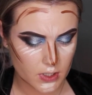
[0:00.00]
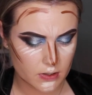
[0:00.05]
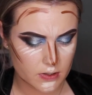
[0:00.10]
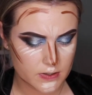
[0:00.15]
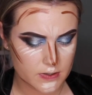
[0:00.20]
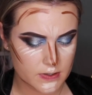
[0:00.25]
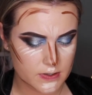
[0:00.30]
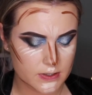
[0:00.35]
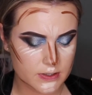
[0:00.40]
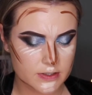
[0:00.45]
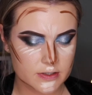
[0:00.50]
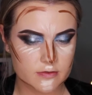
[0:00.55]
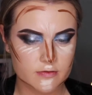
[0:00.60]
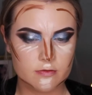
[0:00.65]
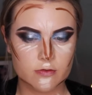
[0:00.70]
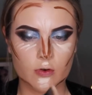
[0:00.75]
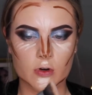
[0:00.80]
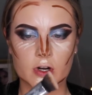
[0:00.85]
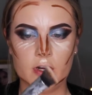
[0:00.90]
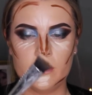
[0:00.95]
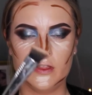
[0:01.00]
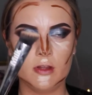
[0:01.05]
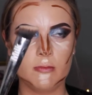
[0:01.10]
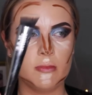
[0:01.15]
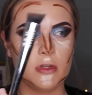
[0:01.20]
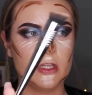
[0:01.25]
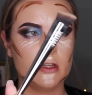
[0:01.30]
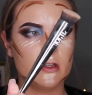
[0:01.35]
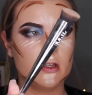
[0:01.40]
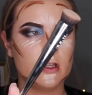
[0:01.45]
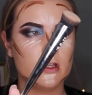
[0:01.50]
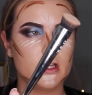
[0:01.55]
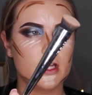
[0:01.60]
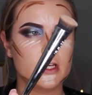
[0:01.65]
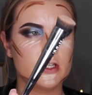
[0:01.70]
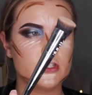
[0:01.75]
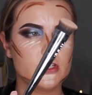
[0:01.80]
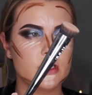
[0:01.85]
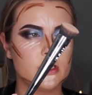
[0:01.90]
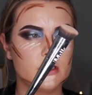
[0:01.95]
this is a Sephora in the Milk
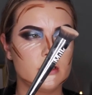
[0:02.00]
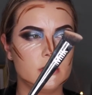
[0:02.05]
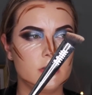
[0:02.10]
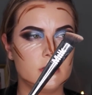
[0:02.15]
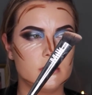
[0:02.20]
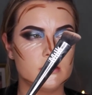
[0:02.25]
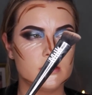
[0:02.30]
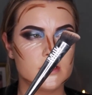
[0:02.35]
collection.